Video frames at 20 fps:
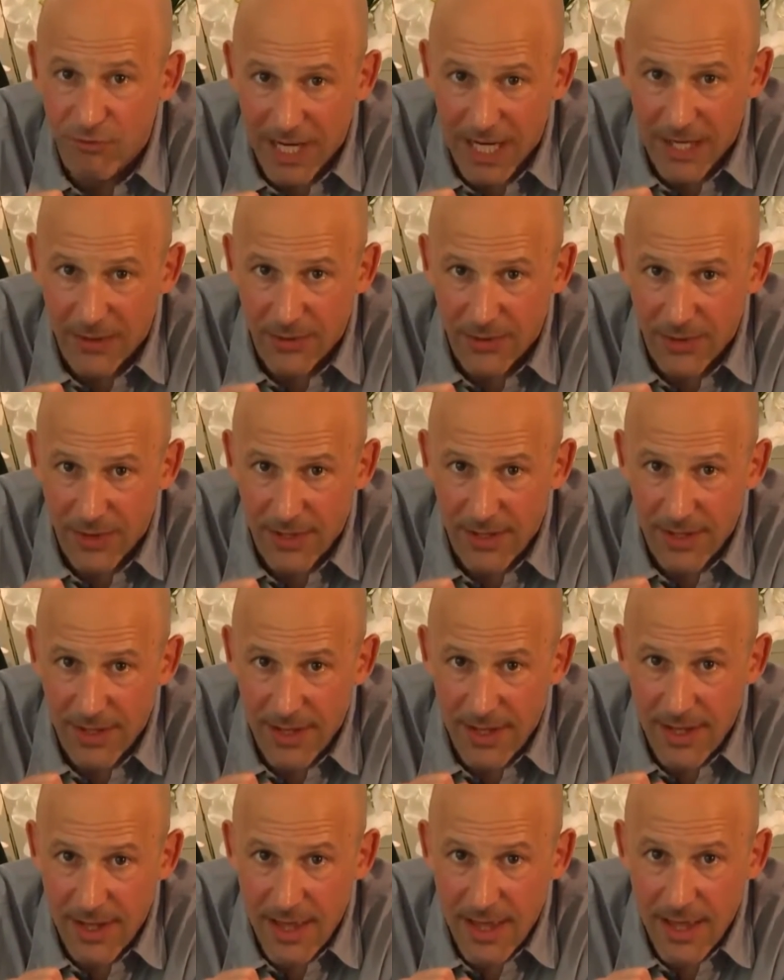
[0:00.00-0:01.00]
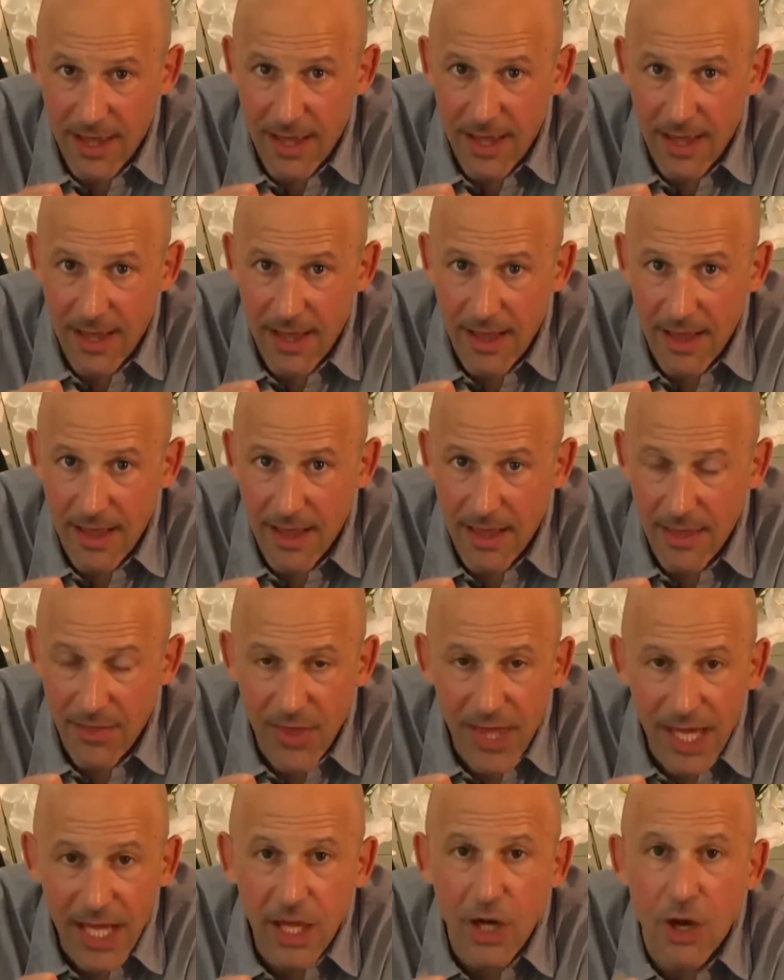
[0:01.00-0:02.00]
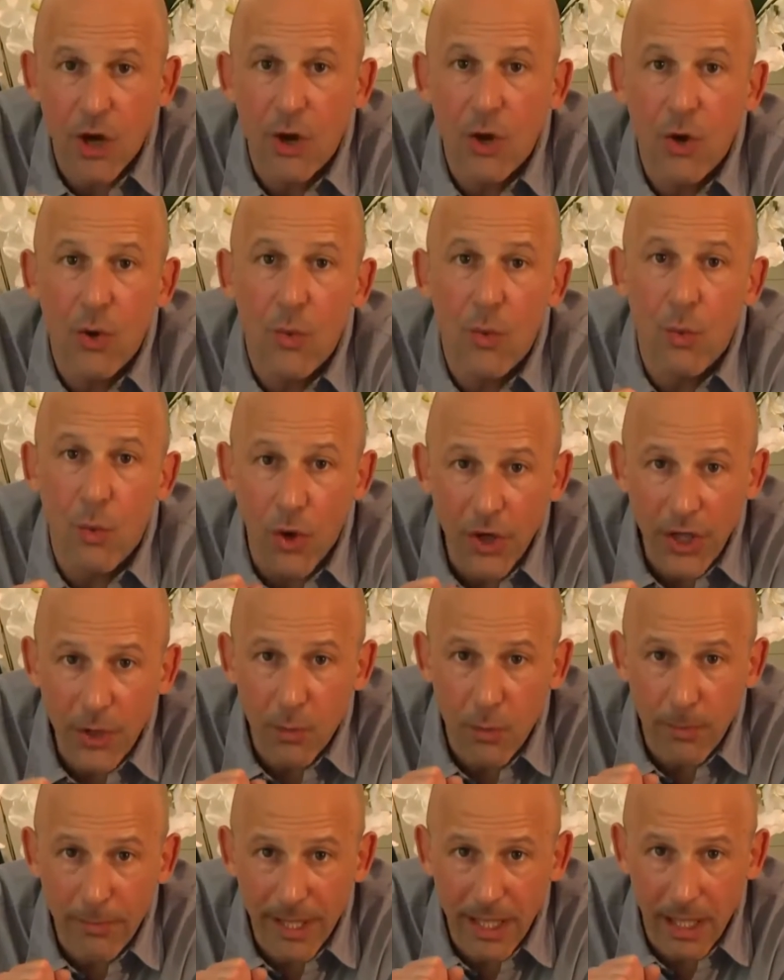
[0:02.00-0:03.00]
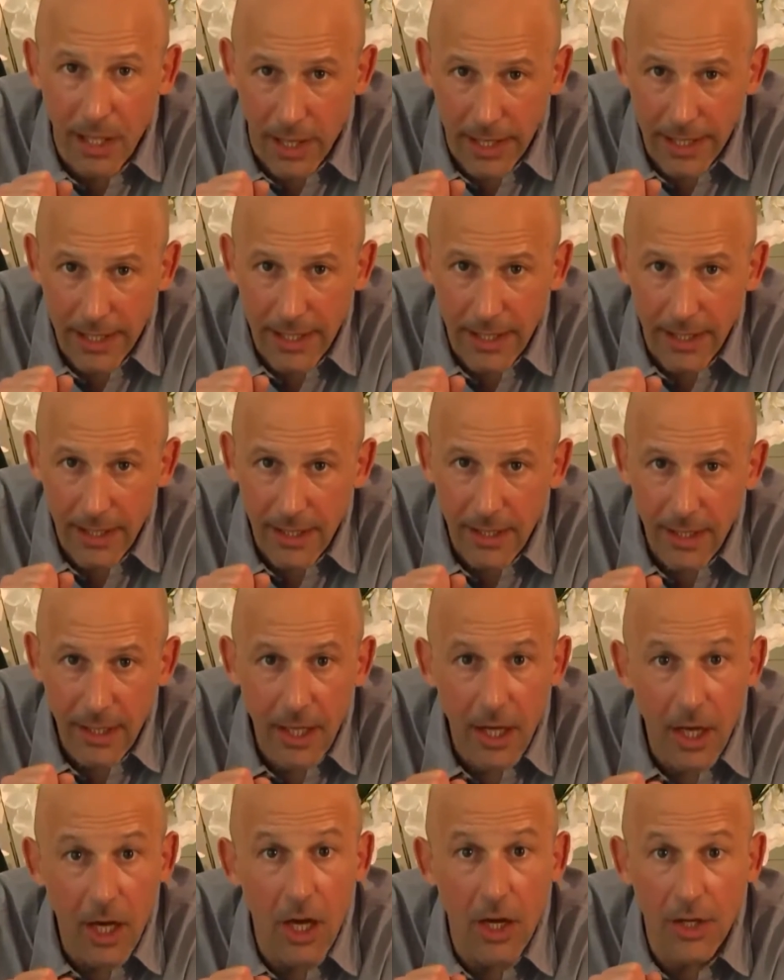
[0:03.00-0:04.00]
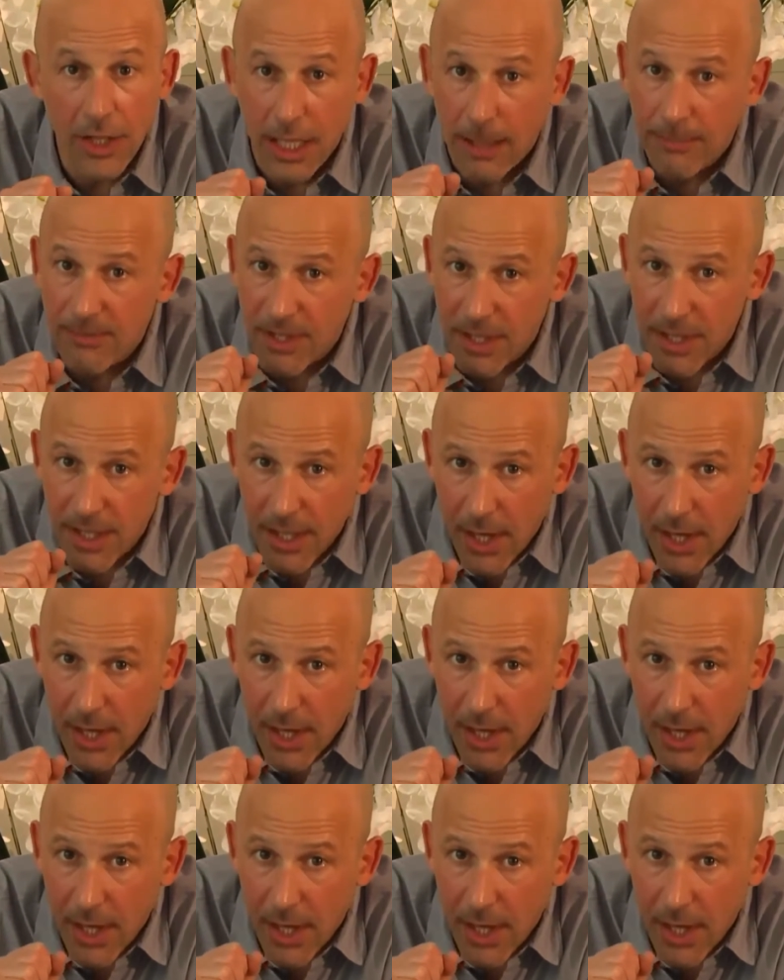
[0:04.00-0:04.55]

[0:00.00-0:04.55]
around. Think what it would be like earning up to